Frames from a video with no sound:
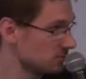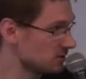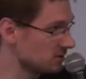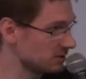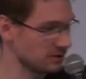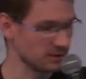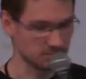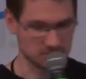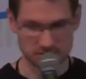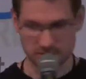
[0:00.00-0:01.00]
The
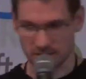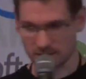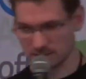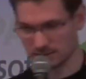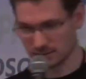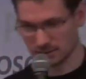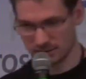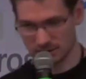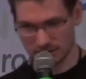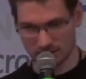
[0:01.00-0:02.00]
SyncAdapter part,
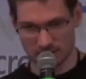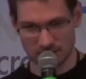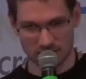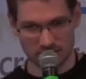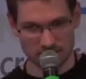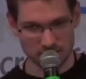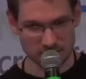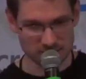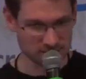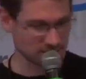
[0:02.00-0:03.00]

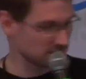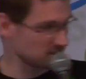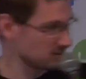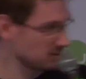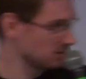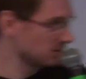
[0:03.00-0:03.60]
but it's